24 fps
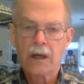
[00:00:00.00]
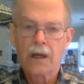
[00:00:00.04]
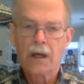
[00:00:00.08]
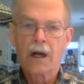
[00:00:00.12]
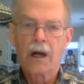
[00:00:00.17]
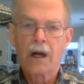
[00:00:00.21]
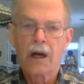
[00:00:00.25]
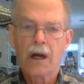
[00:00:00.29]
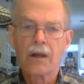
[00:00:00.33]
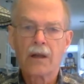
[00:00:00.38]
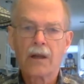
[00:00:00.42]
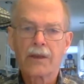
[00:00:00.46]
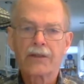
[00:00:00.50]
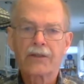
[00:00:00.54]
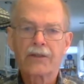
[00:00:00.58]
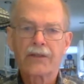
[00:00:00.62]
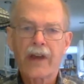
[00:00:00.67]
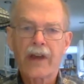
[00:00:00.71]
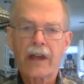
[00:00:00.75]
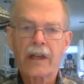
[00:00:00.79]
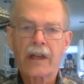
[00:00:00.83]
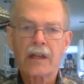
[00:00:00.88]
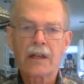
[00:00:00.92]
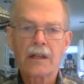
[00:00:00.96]
The
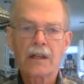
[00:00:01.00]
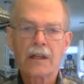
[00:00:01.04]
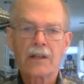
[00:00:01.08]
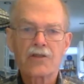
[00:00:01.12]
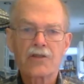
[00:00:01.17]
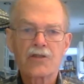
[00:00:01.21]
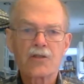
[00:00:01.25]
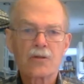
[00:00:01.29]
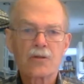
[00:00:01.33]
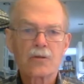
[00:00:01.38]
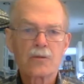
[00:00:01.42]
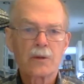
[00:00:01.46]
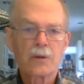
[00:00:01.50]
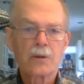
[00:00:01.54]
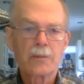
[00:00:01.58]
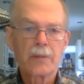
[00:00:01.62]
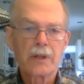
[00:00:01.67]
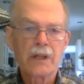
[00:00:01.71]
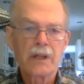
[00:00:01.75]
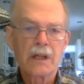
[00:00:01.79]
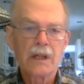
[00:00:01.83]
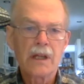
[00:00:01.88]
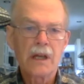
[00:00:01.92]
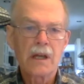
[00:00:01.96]
second issue would
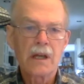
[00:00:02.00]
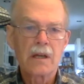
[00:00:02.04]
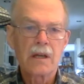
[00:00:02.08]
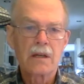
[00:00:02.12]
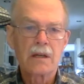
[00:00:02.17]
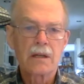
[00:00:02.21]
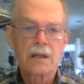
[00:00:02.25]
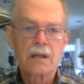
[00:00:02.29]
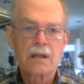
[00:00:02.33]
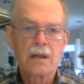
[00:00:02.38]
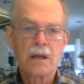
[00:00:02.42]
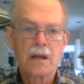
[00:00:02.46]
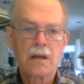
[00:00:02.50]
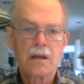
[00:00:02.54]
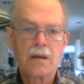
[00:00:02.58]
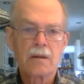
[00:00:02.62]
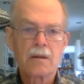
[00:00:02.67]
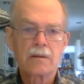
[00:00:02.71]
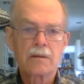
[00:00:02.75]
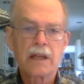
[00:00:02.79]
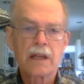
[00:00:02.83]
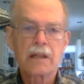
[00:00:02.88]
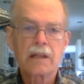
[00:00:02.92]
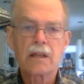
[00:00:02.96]
be
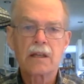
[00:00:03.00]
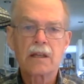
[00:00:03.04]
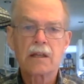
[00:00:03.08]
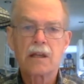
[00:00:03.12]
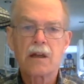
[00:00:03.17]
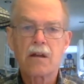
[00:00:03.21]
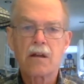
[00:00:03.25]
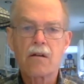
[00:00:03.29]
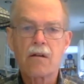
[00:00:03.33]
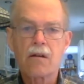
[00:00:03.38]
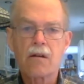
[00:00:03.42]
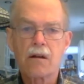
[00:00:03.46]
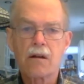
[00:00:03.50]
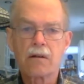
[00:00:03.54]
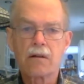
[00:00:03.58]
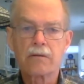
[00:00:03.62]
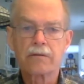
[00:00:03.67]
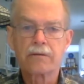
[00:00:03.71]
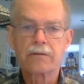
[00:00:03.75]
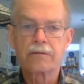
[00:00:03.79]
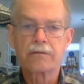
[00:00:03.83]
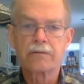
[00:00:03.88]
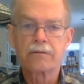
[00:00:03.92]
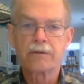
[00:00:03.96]
taking care of
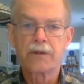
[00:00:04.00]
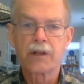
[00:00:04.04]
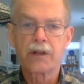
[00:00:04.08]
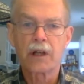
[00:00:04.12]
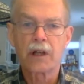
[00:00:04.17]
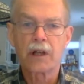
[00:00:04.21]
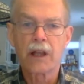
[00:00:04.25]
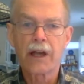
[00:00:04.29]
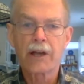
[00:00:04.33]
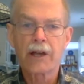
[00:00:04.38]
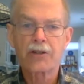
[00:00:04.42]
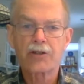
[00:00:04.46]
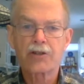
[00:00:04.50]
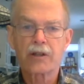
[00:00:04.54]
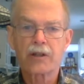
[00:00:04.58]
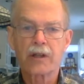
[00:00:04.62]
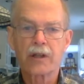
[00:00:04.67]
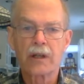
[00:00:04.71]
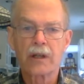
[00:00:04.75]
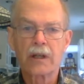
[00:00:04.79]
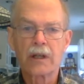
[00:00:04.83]
the collection.